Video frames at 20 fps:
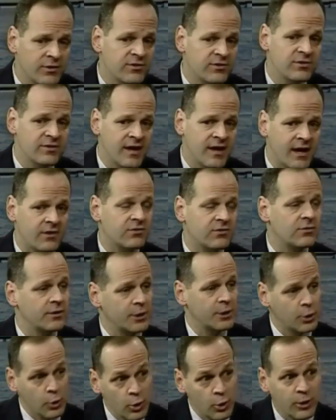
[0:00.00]
which is
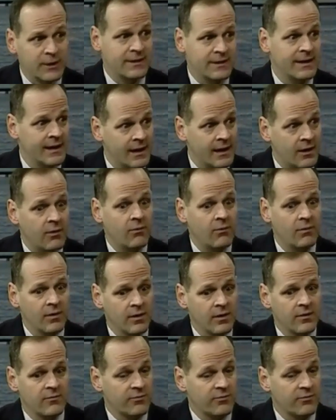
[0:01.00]
actually good now